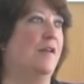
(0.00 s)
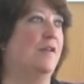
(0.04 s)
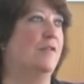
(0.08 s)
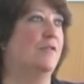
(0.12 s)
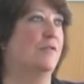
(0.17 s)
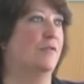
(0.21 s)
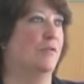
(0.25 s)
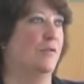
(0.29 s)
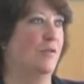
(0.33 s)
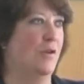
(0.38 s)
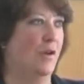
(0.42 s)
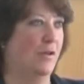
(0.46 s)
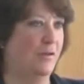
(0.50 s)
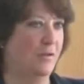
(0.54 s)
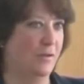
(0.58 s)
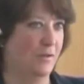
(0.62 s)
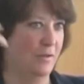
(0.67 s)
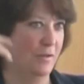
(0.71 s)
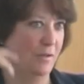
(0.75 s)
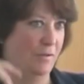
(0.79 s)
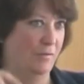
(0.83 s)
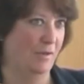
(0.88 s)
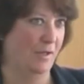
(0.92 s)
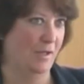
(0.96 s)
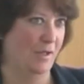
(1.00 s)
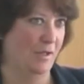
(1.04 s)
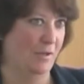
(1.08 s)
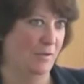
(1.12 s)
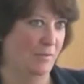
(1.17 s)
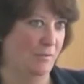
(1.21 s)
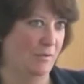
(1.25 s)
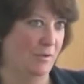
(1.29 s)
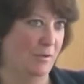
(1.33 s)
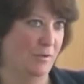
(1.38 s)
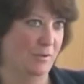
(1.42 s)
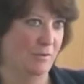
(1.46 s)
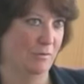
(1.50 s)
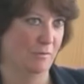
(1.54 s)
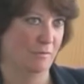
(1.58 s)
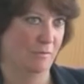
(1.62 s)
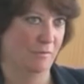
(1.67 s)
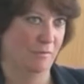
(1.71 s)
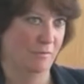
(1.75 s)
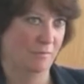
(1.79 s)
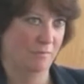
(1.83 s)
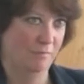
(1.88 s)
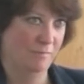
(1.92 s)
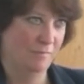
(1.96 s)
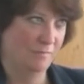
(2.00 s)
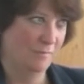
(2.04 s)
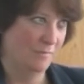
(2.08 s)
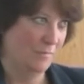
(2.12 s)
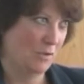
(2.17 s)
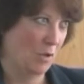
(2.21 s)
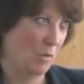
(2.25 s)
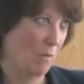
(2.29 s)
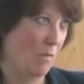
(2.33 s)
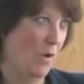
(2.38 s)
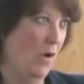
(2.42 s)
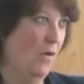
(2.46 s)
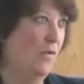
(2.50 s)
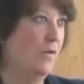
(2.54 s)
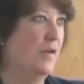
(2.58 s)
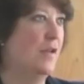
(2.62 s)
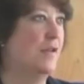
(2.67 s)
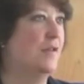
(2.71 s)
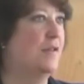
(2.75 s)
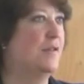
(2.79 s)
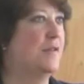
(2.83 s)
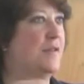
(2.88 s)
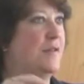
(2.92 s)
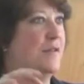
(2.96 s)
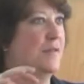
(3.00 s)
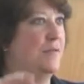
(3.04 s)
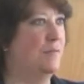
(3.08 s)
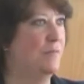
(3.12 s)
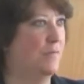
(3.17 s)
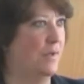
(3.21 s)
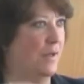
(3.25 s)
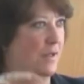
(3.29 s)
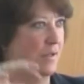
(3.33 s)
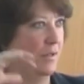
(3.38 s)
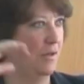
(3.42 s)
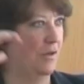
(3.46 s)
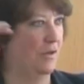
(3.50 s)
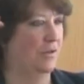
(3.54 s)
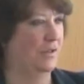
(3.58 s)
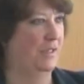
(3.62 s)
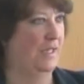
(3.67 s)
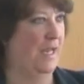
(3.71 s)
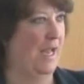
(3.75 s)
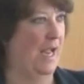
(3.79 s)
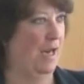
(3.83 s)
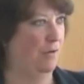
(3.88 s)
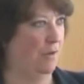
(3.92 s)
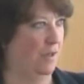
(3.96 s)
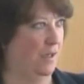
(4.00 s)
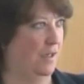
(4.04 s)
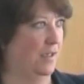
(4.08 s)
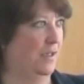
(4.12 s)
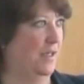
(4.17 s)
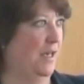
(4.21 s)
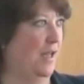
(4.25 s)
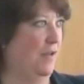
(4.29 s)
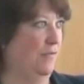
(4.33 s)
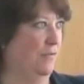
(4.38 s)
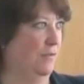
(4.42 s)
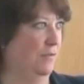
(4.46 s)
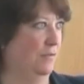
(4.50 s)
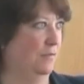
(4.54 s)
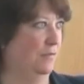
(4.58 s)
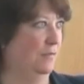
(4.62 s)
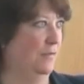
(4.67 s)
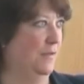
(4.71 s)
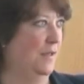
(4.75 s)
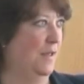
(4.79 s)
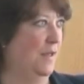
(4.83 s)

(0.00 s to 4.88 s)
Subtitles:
So not on the individual components, but on the aggregate level,